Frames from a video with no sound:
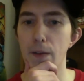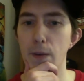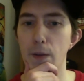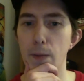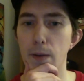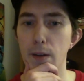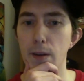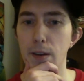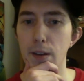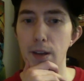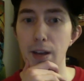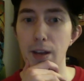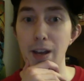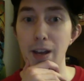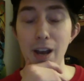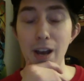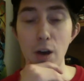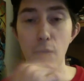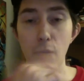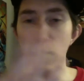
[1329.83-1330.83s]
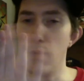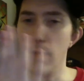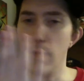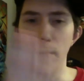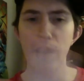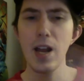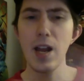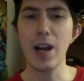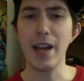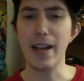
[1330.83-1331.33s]
But
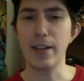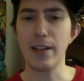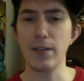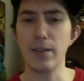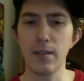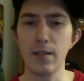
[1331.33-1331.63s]
really, it's a